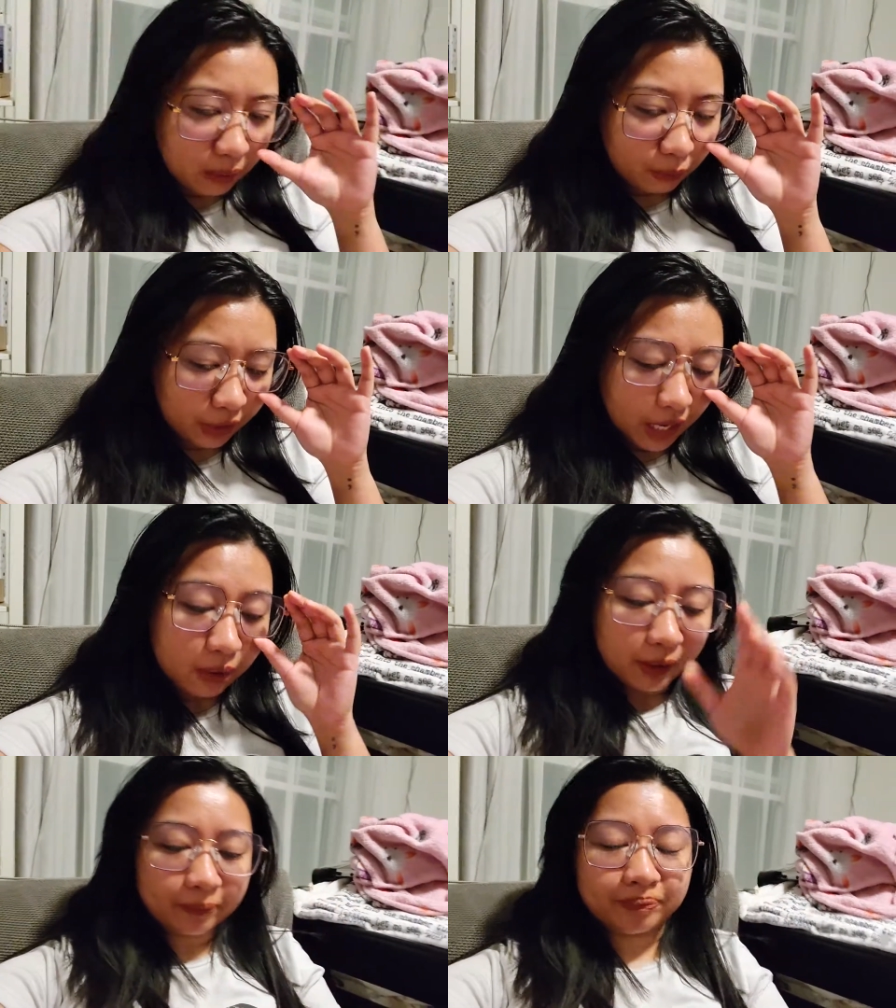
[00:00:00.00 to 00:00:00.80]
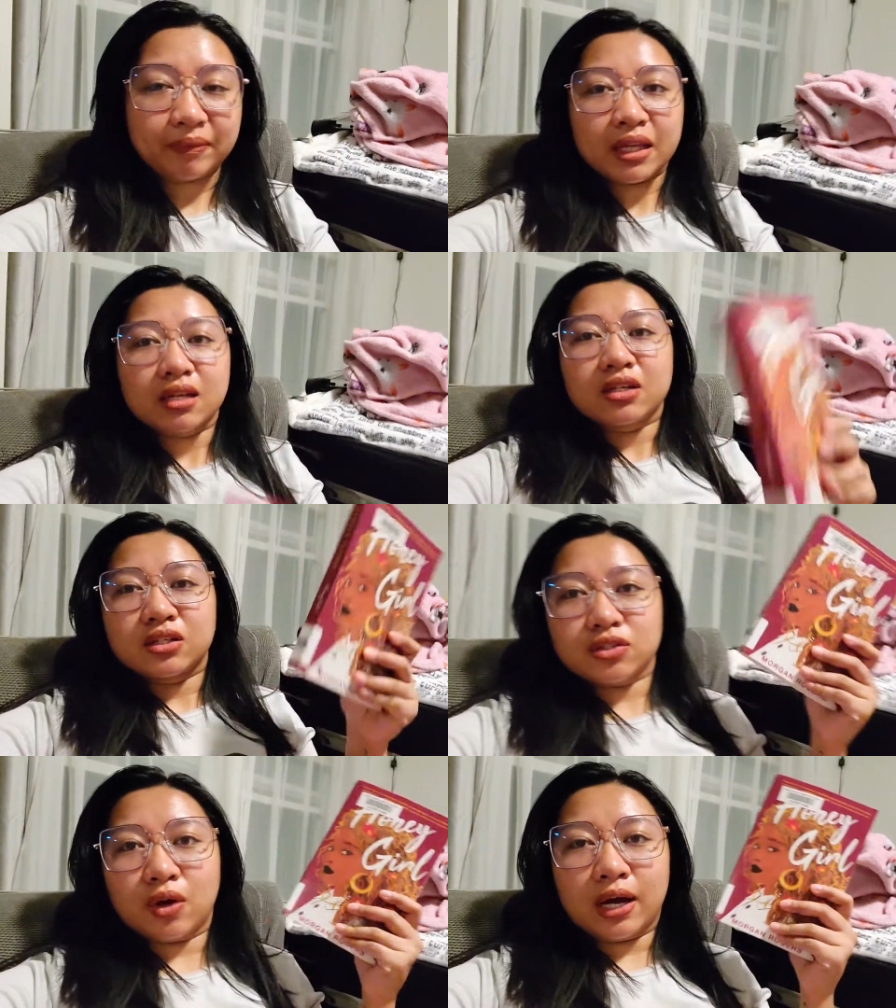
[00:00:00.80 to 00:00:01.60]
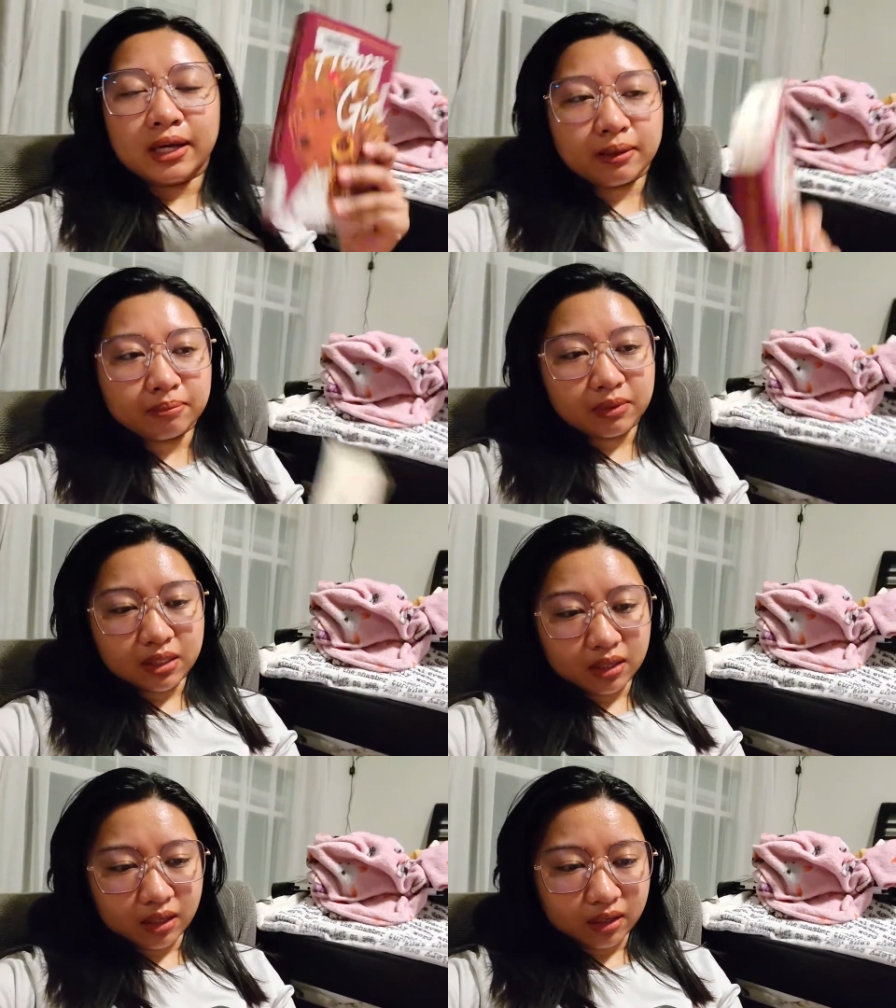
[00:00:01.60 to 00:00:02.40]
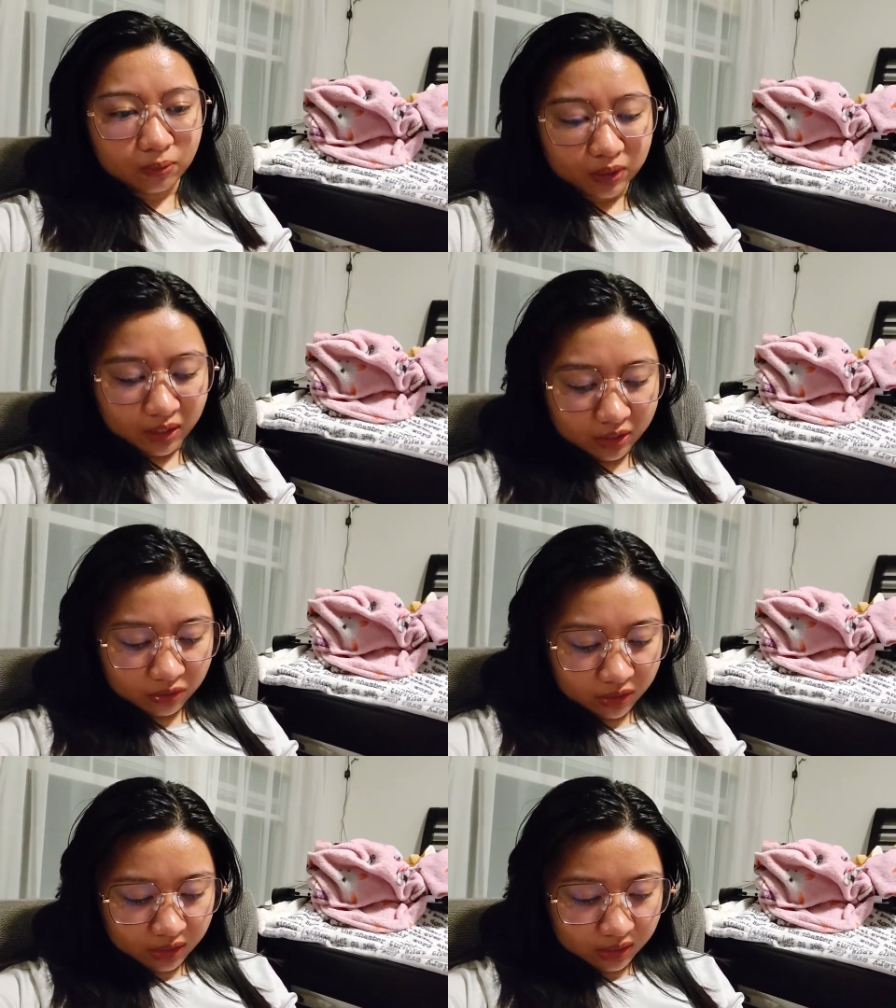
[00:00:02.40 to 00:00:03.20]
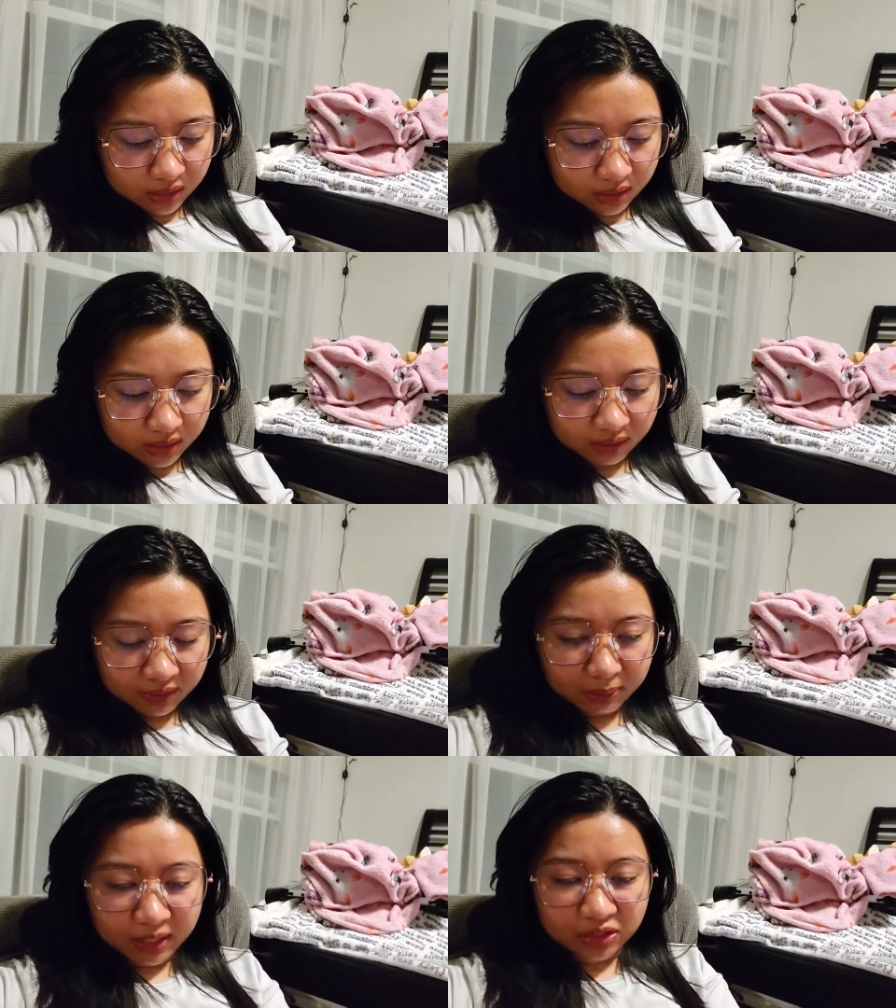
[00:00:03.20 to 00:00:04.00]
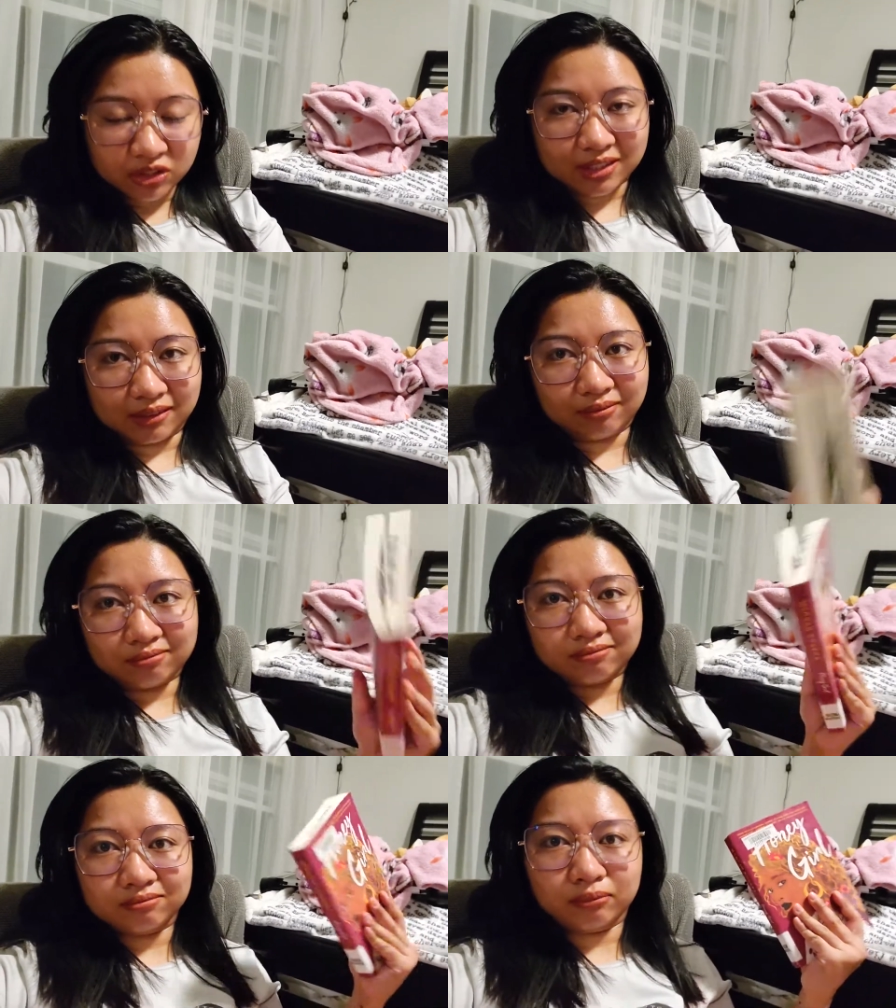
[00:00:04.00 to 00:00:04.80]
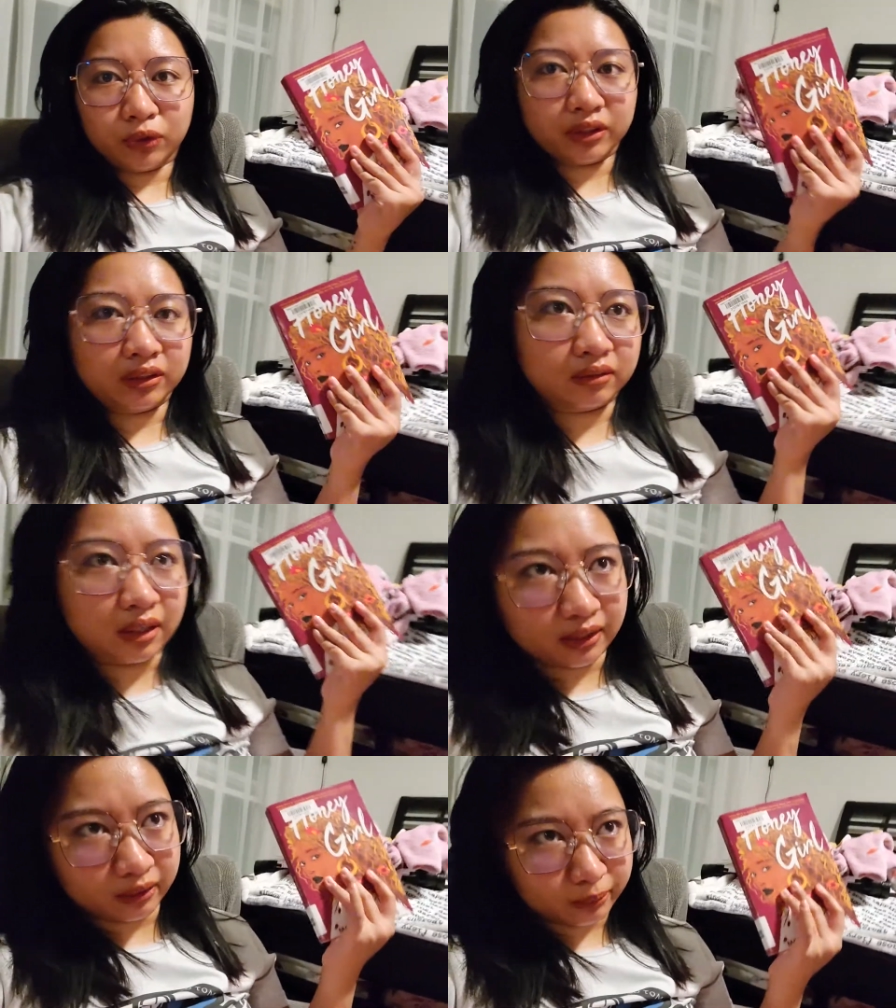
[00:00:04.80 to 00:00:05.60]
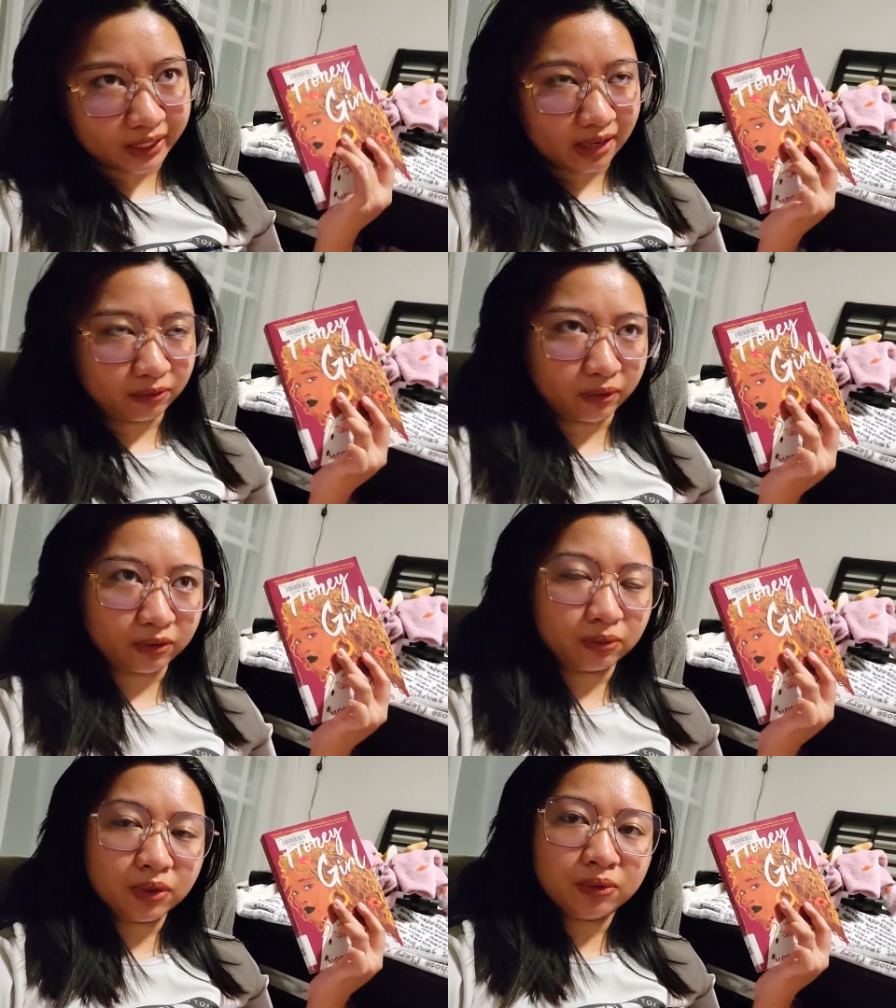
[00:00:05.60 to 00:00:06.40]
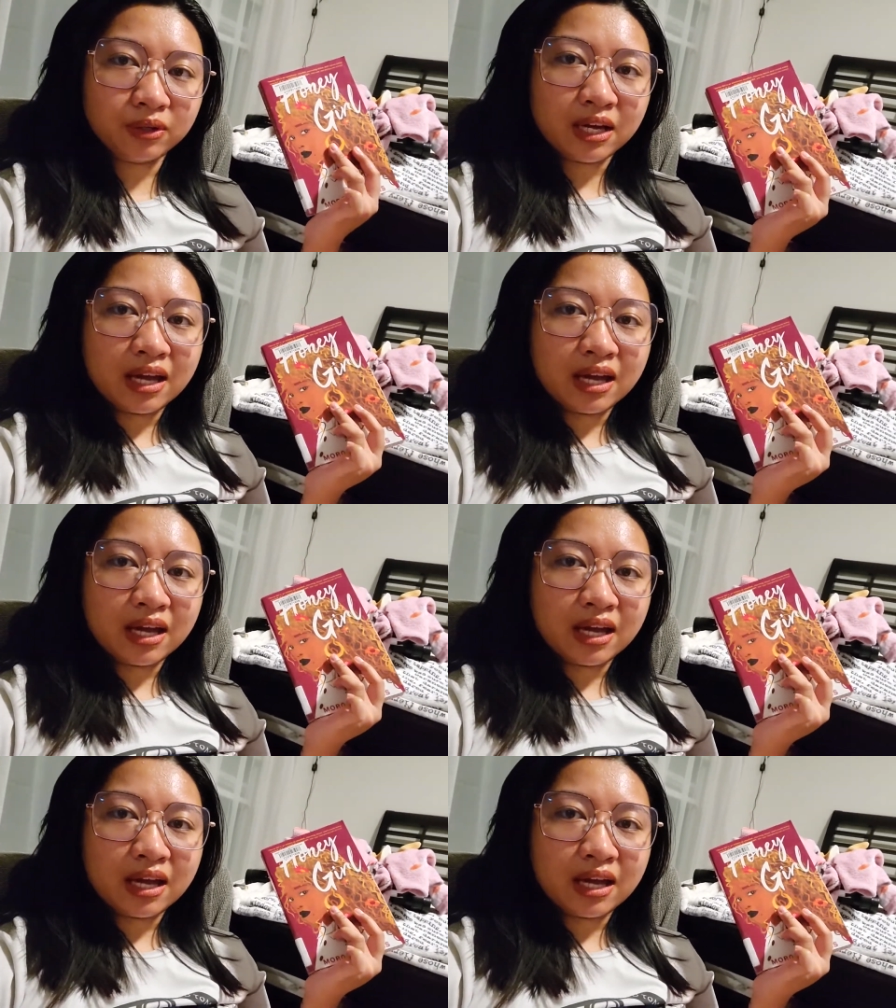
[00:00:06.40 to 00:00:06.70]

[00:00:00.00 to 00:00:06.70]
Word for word: the morning. Anyway, so I'm 170 pages in, more than a little bit halfway through.